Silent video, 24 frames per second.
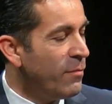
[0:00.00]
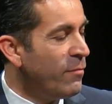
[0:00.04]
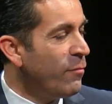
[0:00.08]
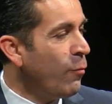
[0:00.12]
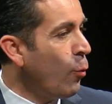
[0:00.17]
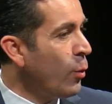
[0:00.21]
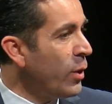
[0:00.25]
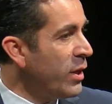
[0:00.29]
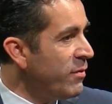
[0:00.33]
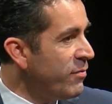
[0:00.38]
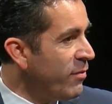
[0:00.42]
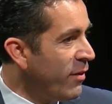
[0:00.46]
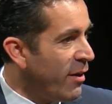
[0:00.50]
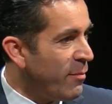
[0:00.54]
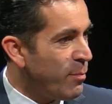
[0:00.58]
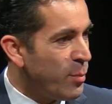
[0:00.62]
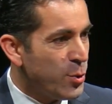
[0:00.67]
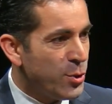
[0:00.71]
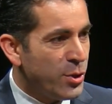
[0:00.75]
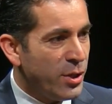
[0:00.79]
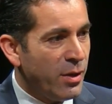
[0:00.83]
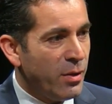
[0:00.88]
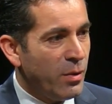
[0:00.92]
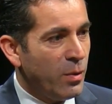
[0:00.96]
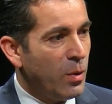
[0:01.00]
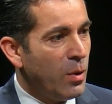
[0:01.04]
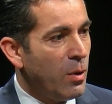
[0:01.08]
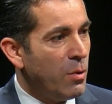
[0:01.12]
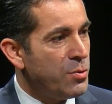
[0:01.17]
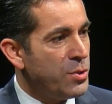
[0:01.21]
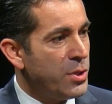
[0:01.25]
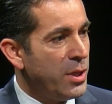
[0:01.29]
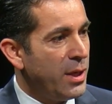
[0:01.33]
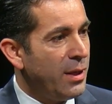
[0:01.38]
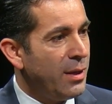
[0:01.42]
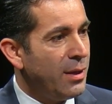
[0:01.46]
45% of the
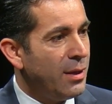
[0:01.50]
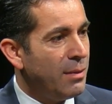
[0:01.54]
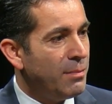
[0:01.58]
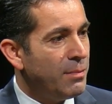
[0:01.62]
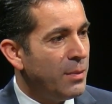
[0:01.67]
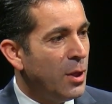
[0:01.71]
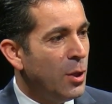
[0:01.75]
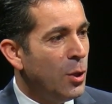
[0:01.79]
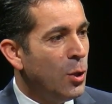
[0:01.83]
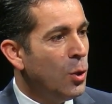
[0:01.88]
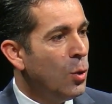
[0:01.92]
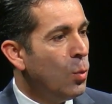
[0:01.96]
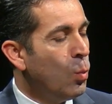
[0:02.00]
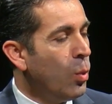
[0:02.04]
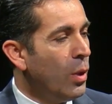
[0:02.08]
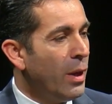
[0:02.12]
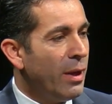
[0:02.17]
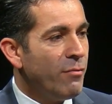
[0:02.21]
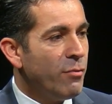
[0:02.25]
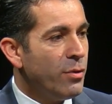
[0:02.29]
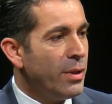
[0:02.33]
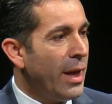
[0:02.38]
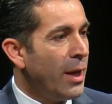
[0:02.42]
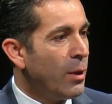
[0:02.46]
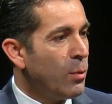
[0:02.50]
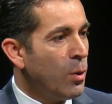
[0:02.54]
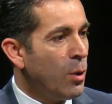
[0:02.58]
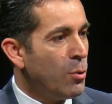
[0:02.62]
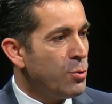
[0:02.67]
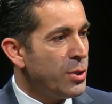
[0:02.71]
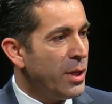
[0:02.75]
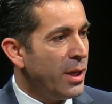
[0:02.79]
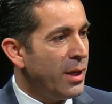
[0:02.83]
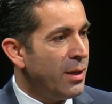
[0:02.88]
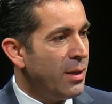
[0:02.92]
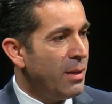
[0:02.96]
gross income, whatever that
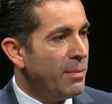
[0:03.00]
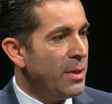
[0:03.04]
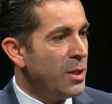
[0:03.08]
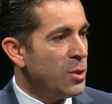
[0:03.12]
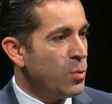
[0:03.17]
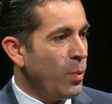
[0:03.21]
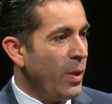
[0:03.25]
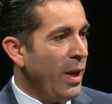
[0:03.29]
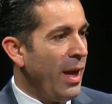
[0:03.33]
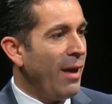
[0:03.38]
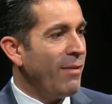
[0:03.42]
gross income is, we